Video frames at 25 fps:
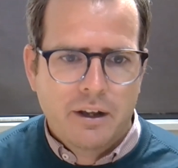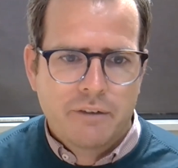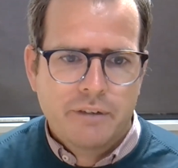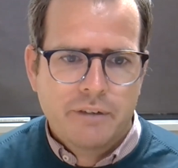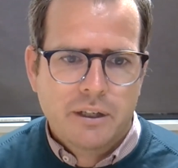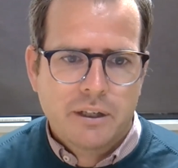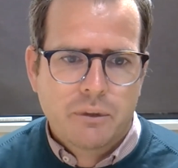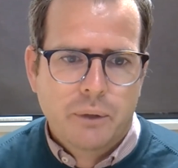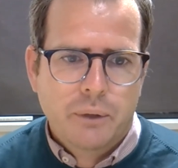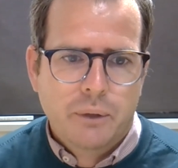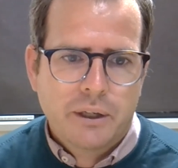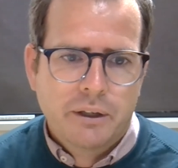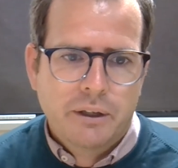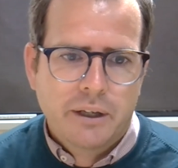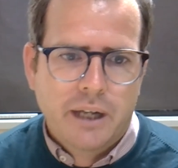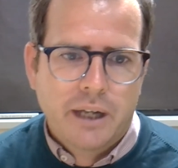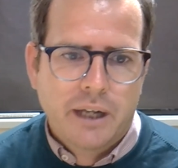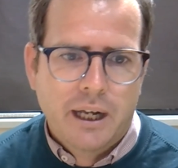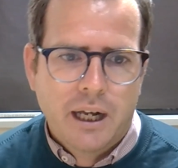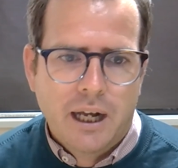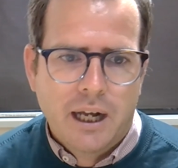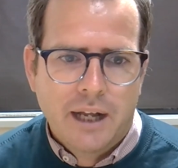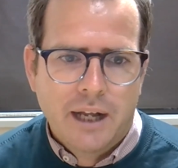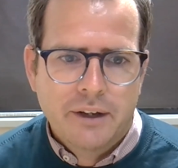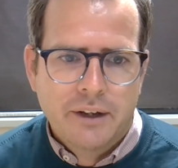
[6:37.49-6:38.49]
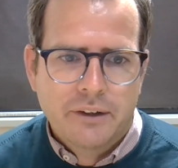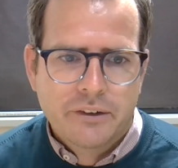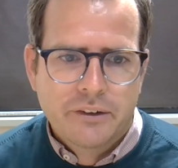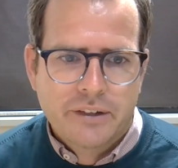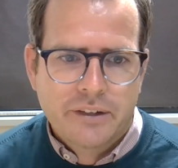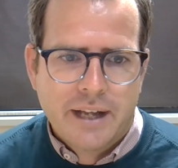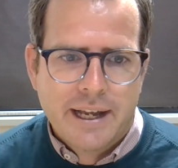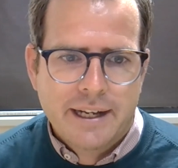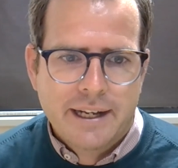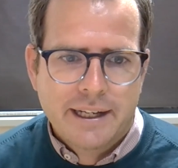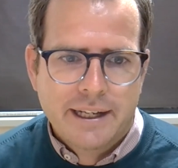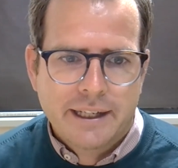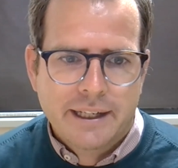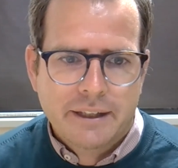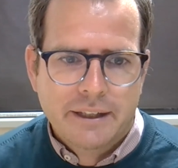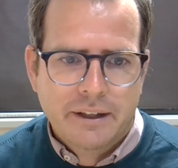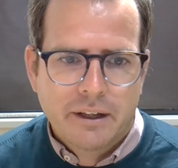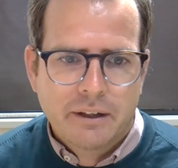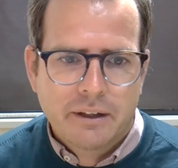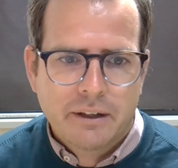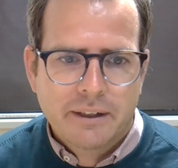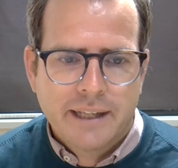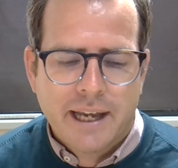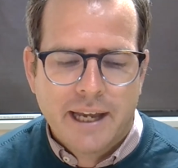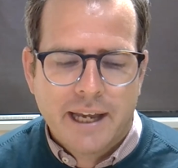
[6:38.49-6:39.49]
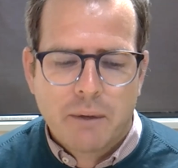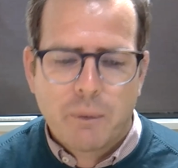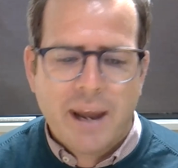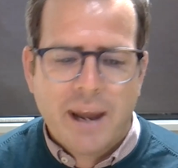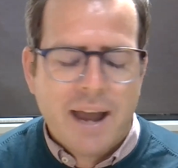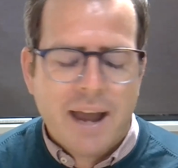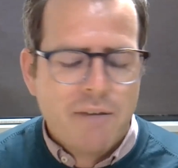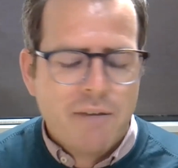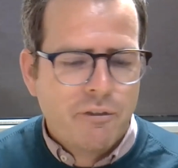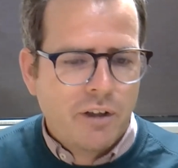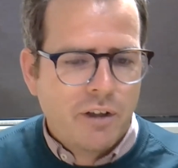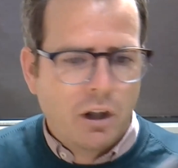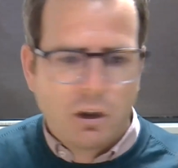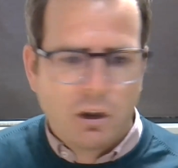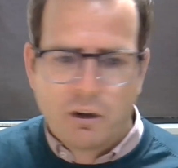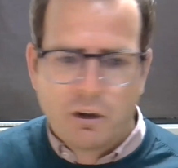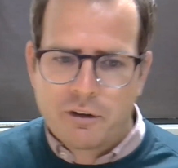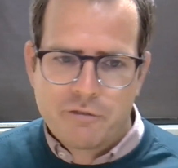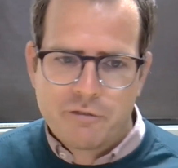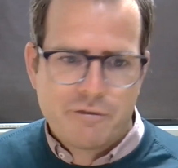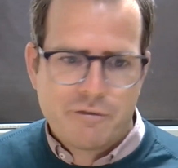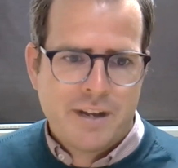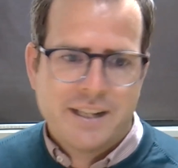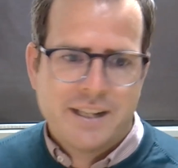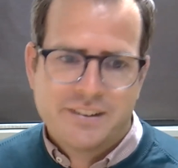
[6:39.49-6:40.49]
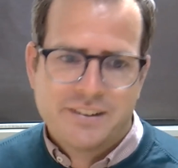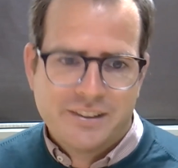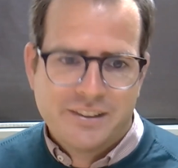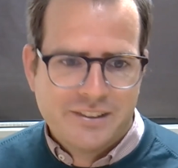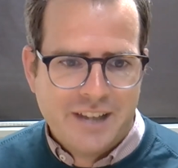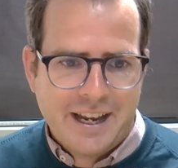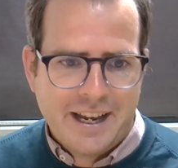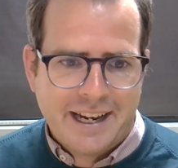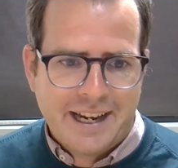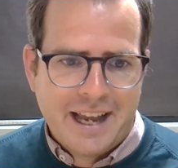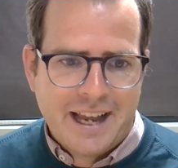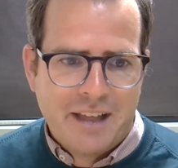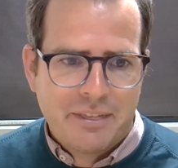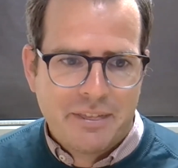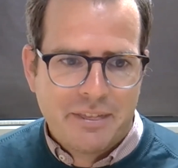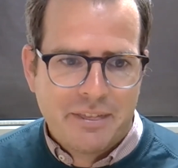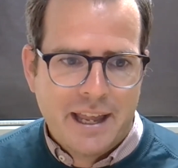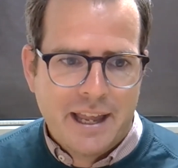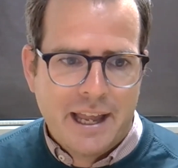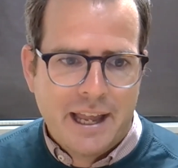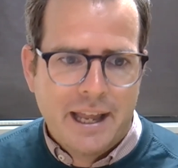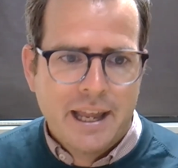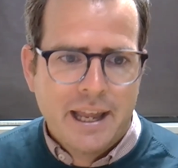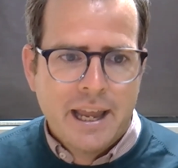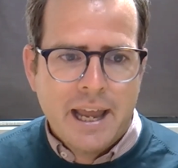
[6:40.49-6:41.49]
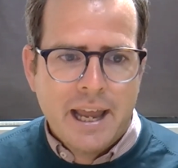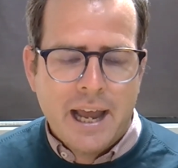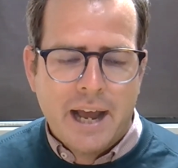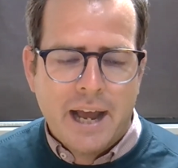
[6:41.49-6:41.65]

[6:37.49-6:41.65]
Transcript: I think we're uh, understanding that, yeah, we have a lot of fancy tech out there,